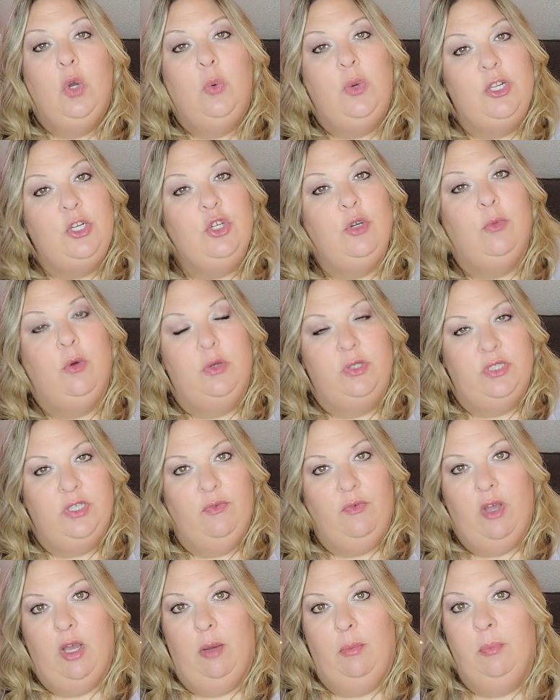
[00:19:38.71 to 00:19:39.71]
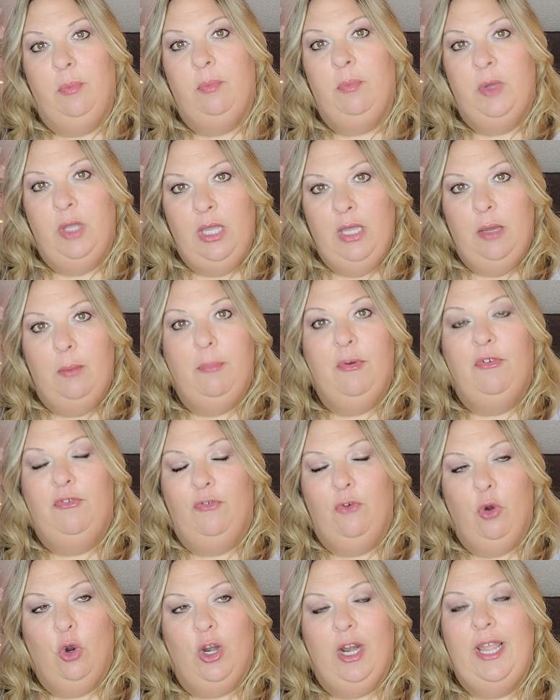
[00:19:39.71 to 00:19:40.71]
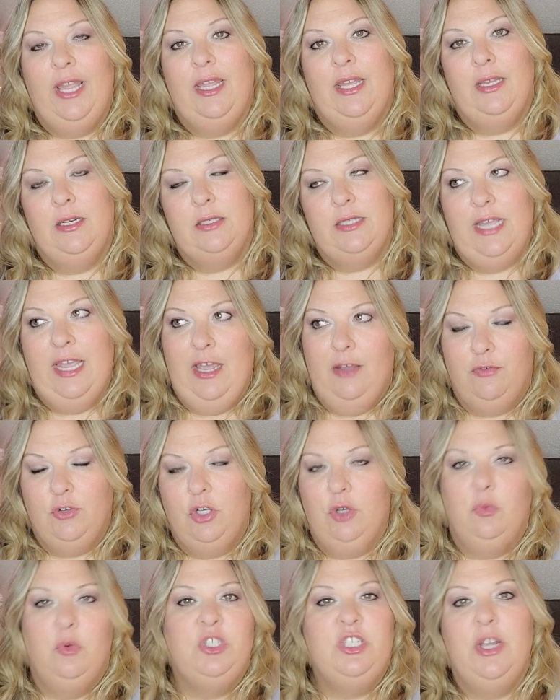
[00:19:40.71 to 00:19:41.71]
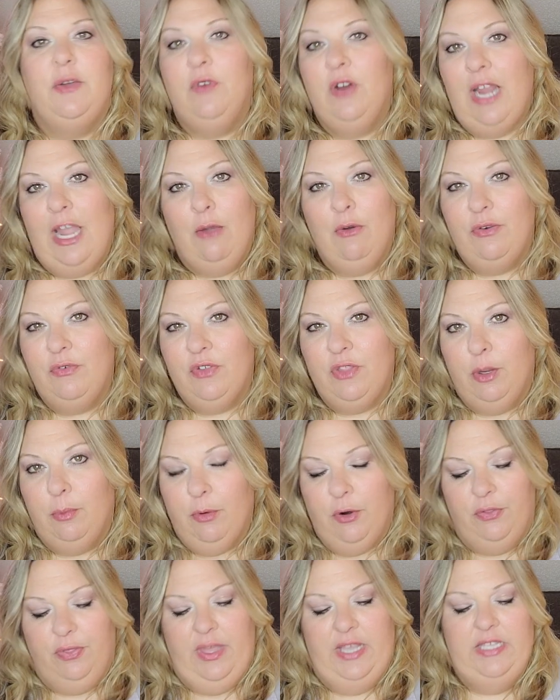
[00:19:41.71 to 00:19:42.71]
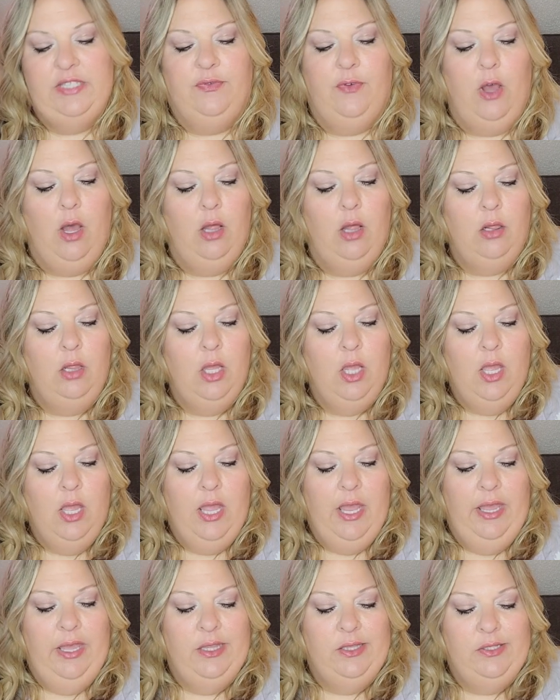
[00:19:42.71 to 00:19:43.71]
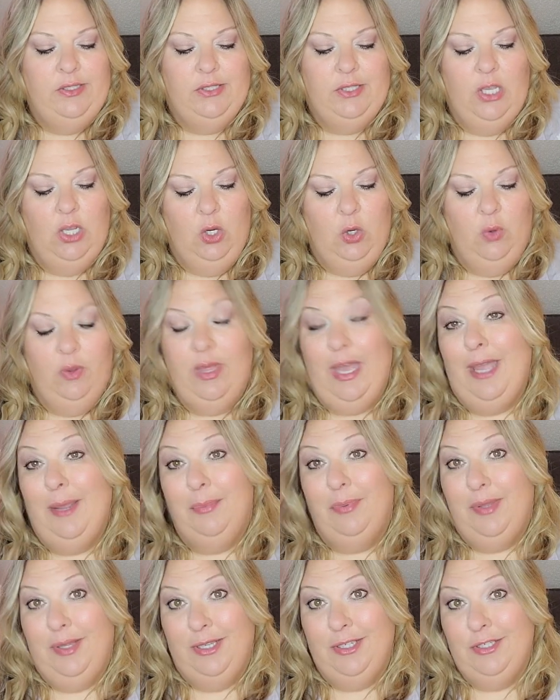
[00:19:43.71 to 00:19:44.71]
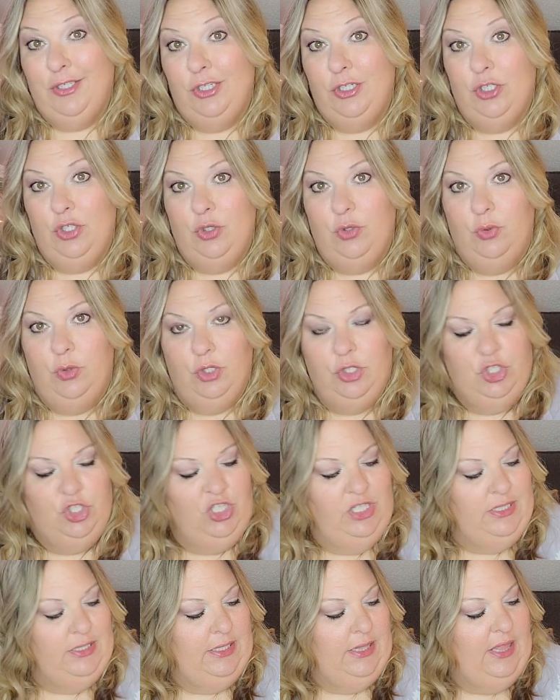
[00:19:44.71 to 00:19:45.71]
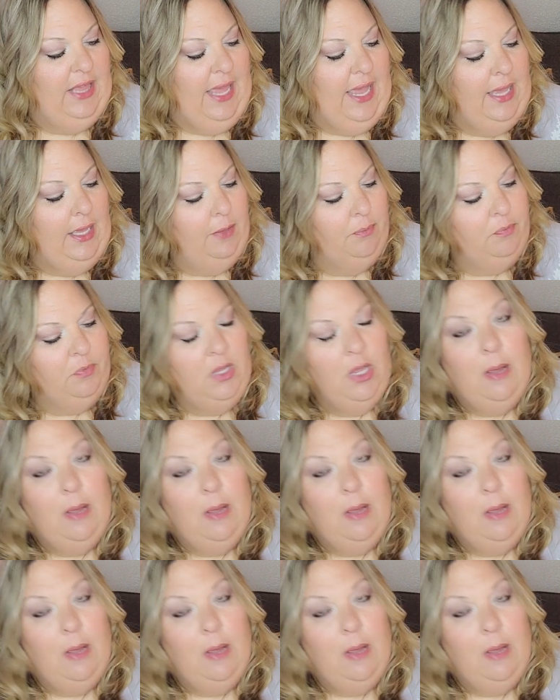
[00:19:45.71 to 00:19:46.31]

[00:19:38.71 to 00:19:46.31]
We do most of them um, beforehand, after, whichever, however their birthdays fall. And so I plan to do just that.